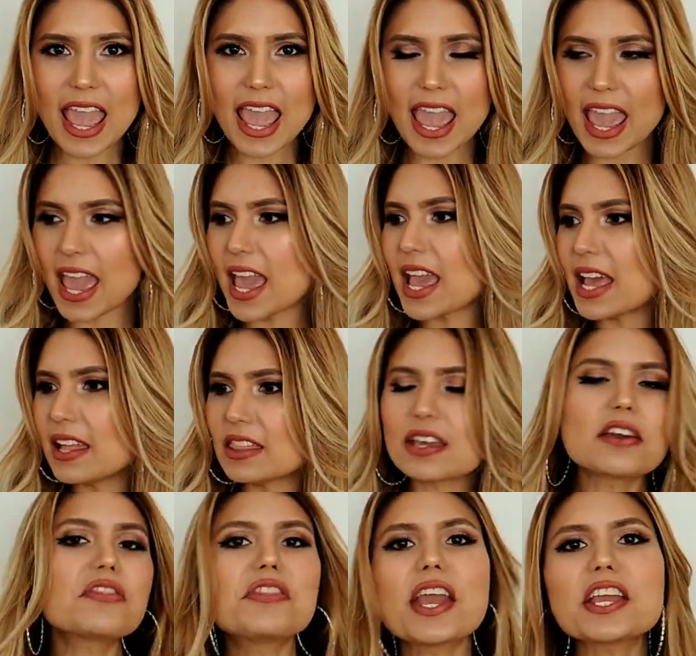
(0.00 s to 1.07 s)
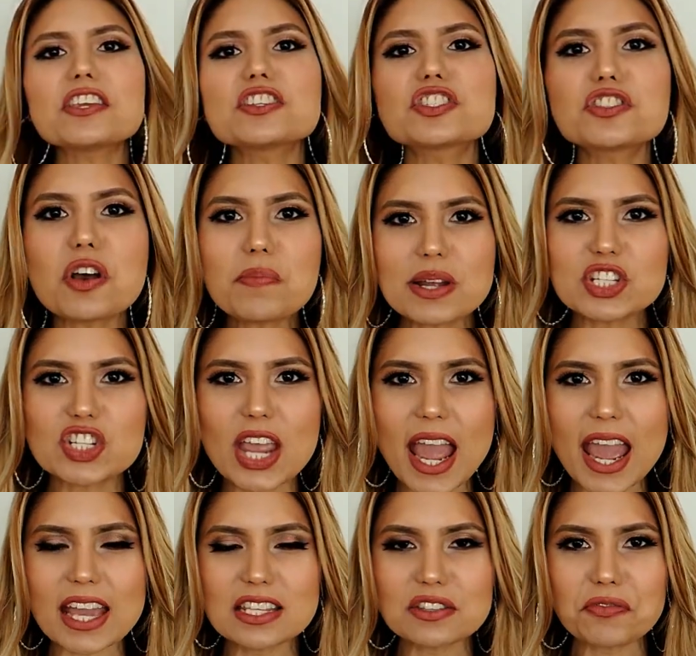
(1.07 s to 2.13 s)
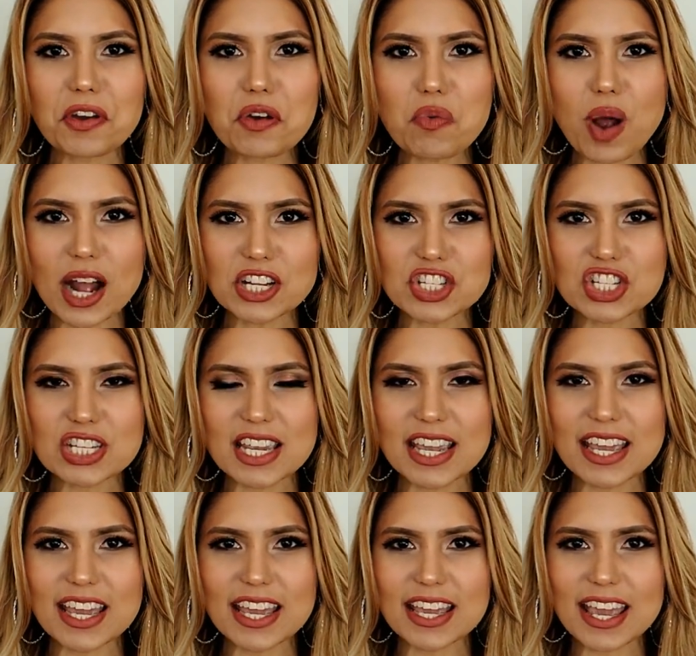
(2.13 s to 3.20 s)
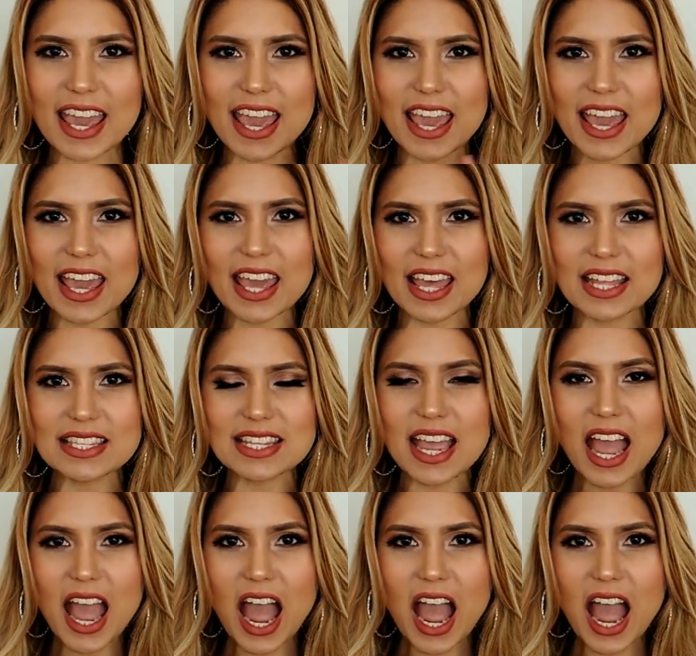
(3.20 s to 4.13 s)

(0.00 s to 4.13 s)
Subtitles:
And thank you so much, guys, for watching. And